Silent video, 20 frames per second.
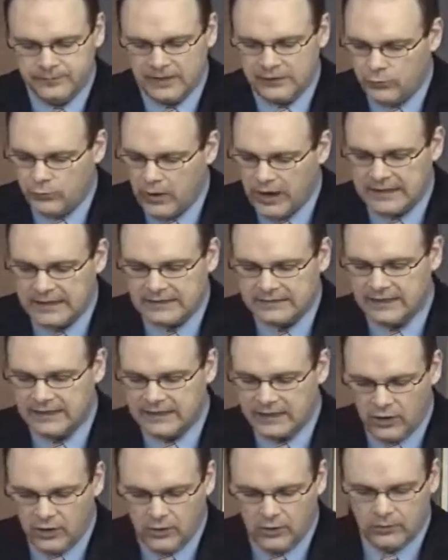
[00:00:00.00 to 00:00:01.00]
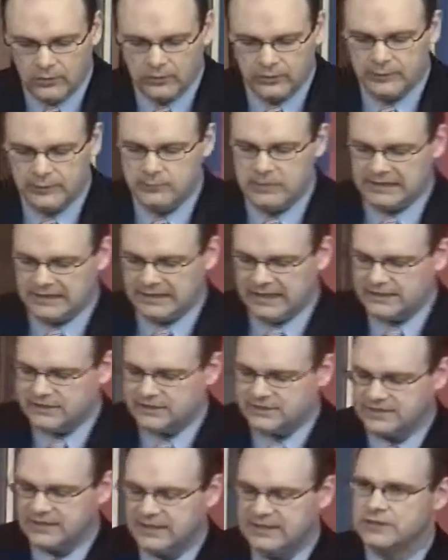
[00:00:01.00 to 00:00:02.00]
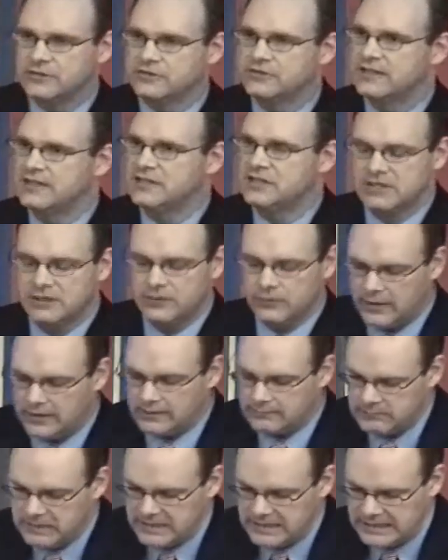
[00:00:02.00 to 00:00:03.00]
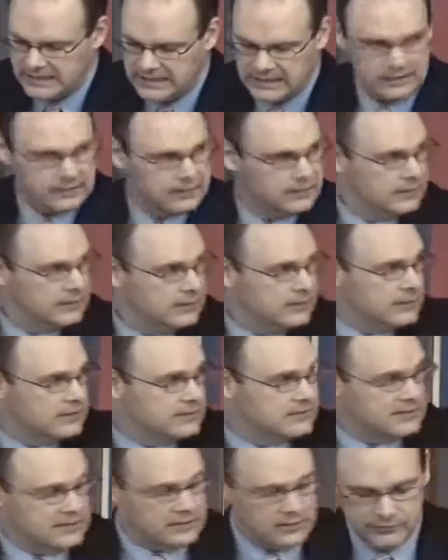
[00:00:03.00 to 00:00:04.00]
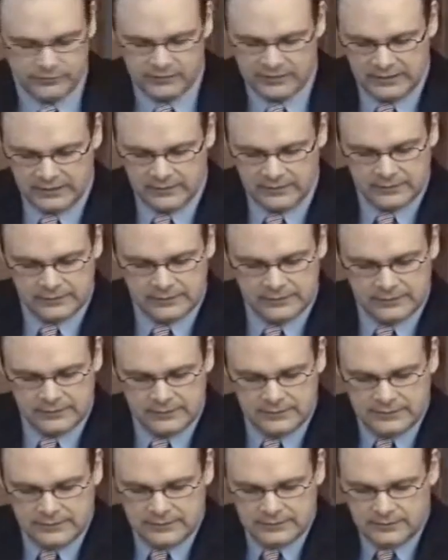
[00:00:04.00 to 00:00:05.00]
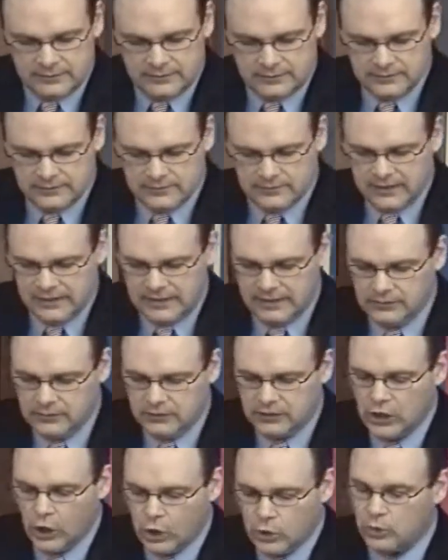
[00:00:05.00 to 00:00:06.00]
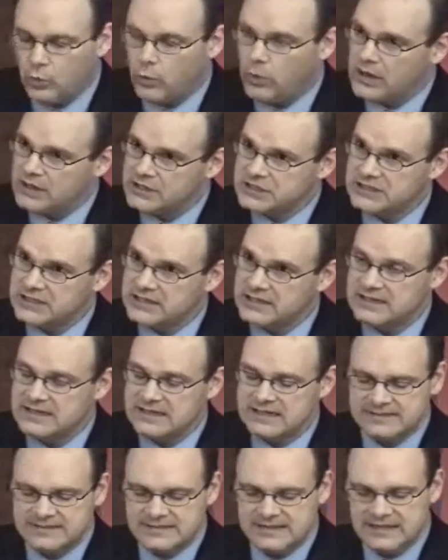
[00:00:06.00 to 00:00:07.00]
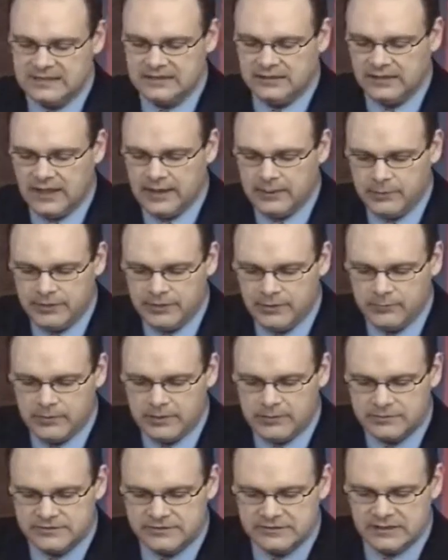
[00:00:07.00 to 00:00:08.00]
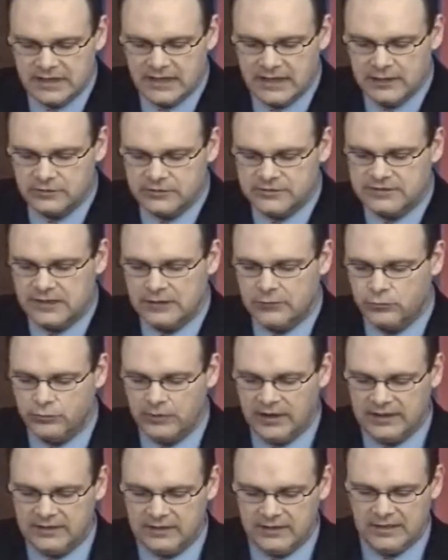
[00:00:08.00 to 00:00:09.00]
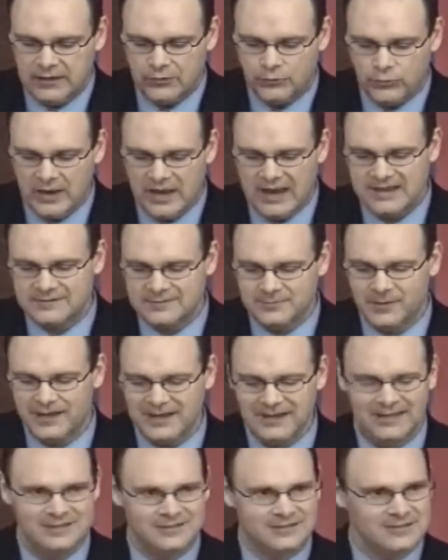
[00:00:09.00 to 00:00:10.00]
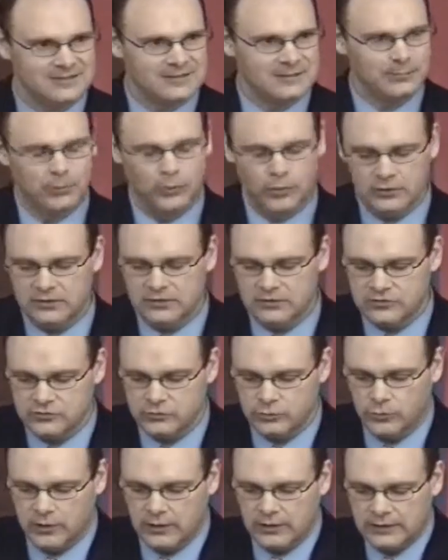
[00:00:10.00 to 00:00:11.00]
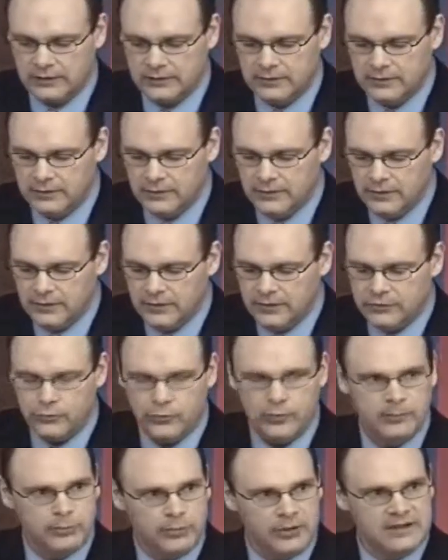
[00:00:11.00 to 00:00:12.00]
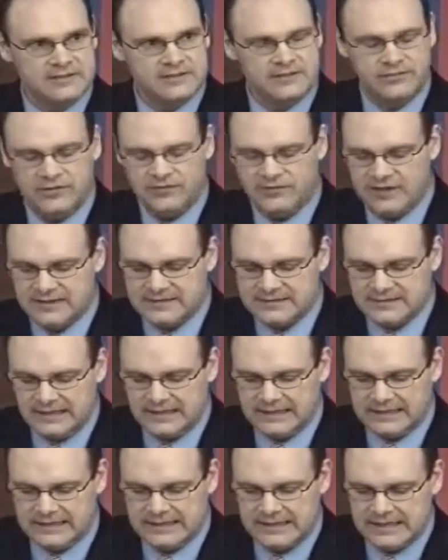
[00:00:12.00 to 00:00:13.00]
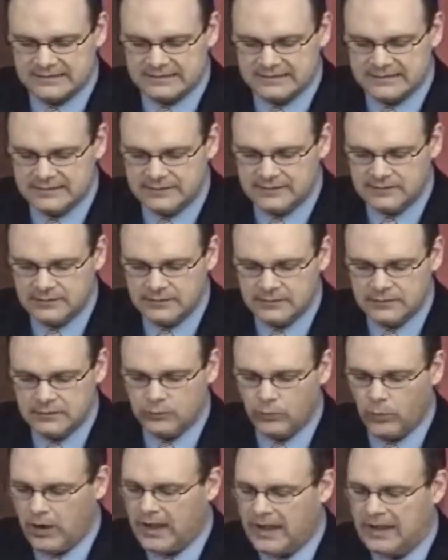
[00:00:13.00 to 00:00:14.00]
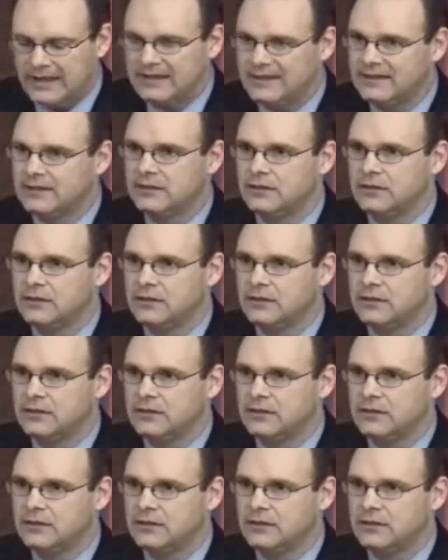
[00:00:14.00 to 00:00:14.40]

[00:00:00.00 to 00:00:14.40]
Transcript: They write, they call, they meet legislators, they generate media. You can see it over here. They go to Washington, D.C. to lobby their members of Congress. And then they raise money to support this work through impressive events like this. Why?